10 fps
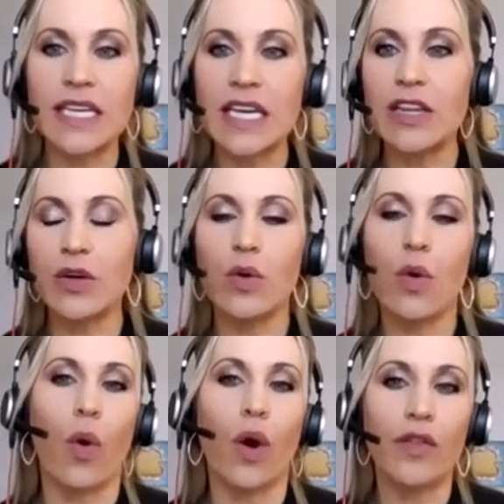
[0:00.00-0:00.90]
an either
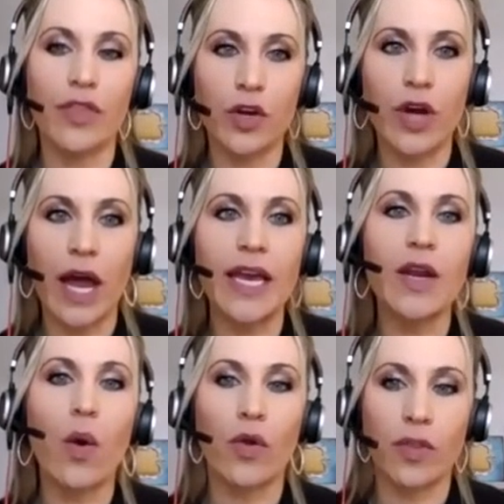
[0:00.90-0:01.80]
or, the
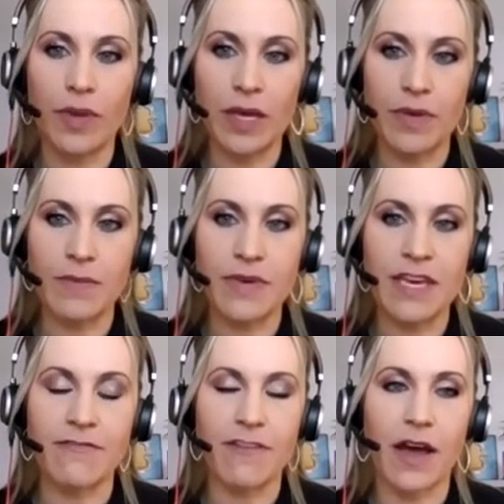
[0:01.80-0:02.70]
credit or the
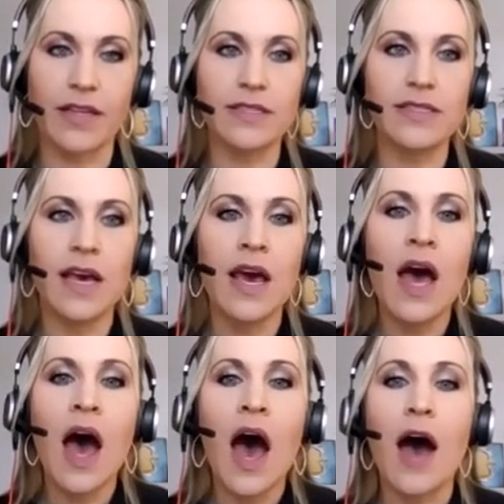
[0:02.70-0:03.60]
PPP funds.
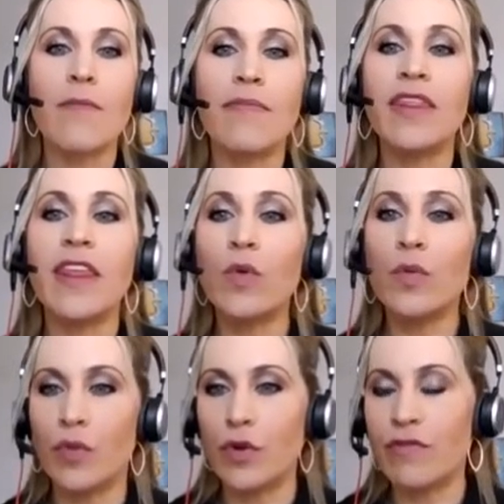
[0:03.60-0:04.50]
They
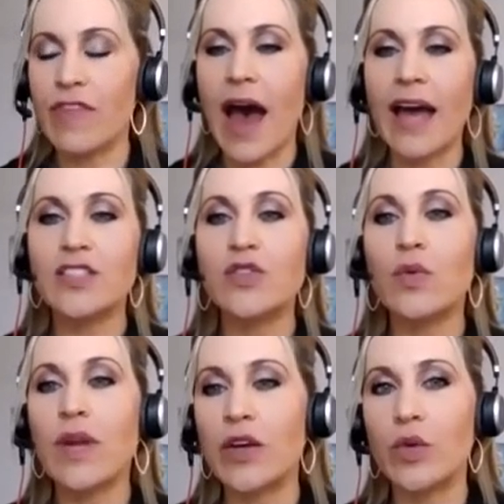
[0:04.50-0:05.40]
removed that, so
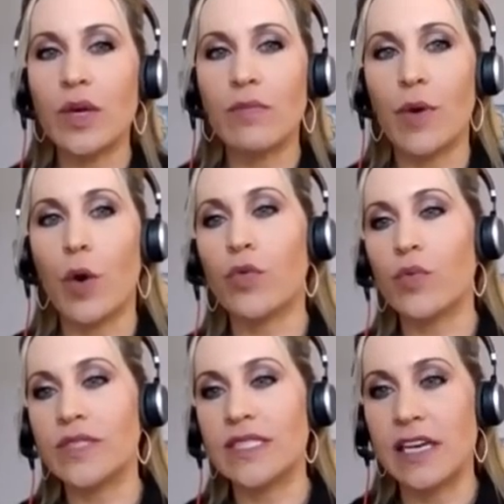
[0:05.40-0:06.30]
now you can both
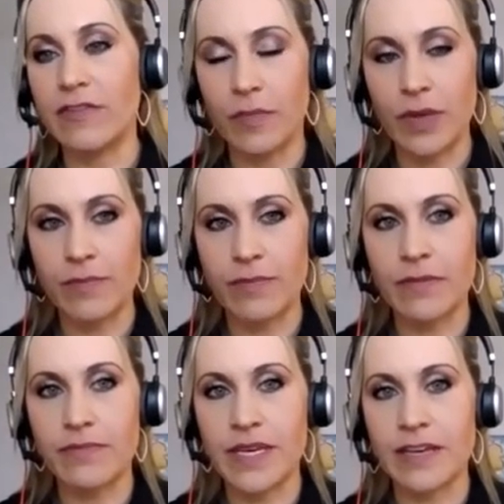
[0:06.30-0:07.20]
receive the
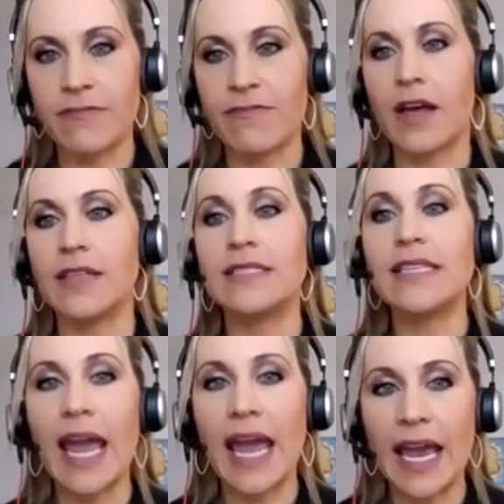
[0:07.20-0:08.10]
PPP
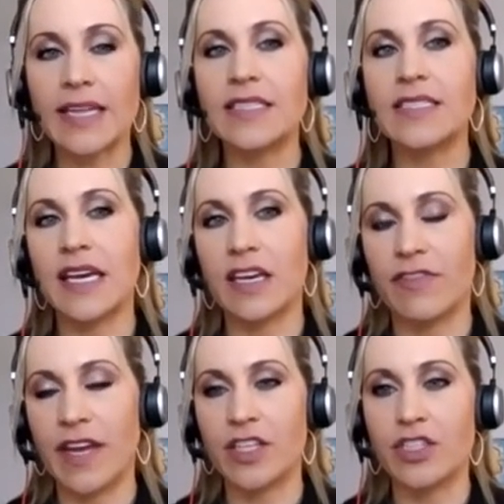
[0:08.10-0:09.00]
funds and take
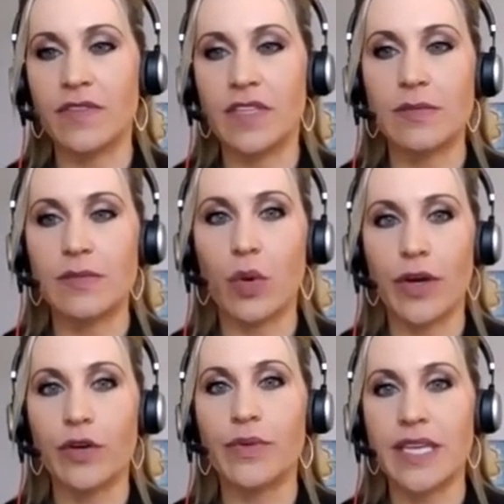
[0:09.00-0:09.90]
advantage of this
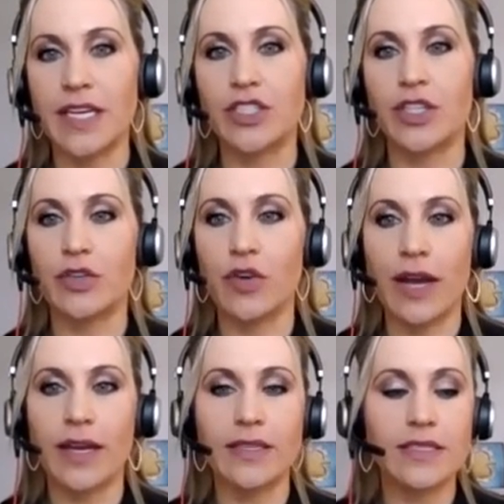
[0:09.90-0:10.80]
employer retention
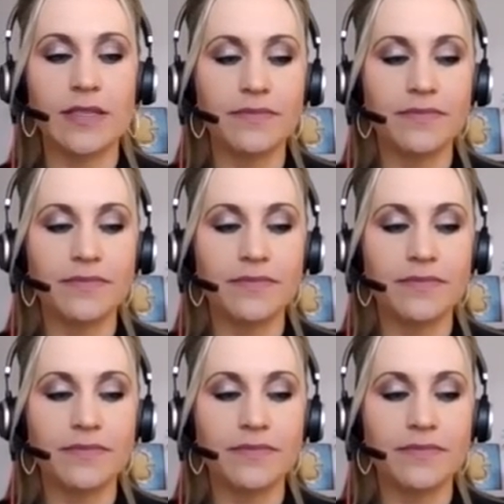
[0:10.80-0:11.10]
credit.